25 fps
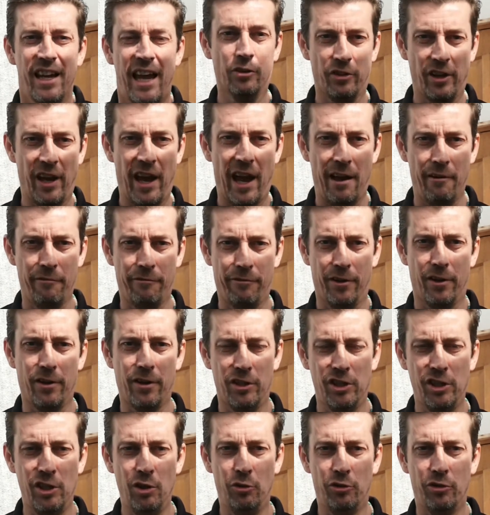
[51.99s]
To
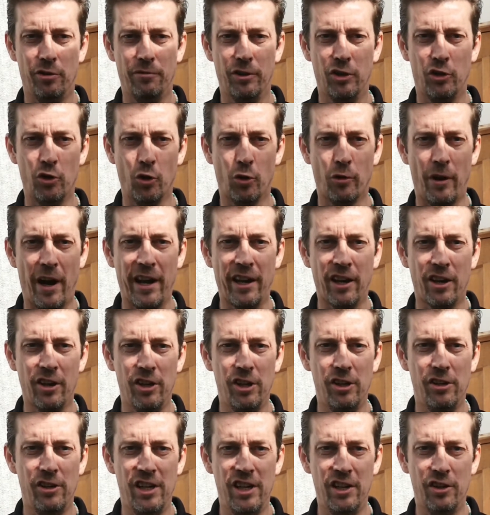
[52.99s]
have use of a door anchor,
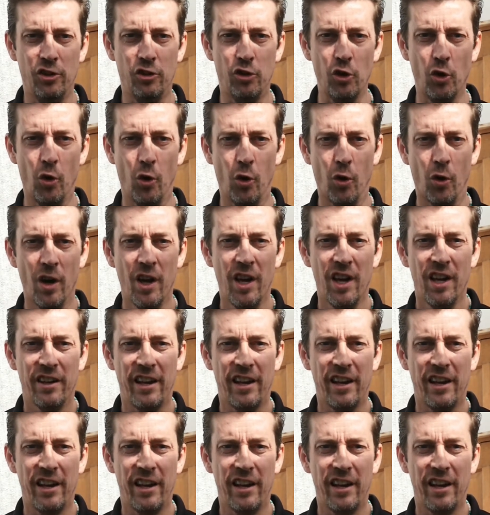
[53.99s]
you need a door.